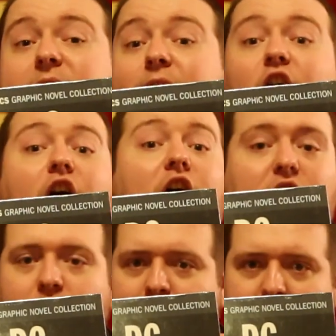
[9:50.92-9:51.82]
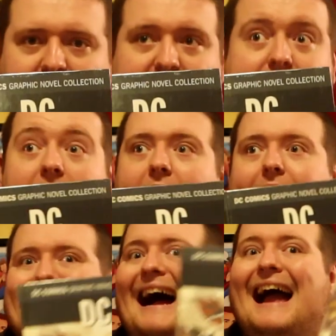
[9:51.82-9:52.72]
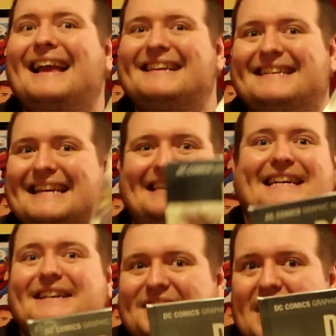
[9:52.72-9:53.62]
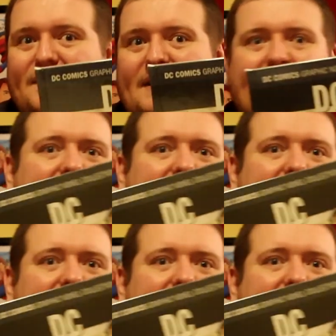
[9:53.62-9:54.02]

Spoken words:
to be all over the place. As high as 60 or 70,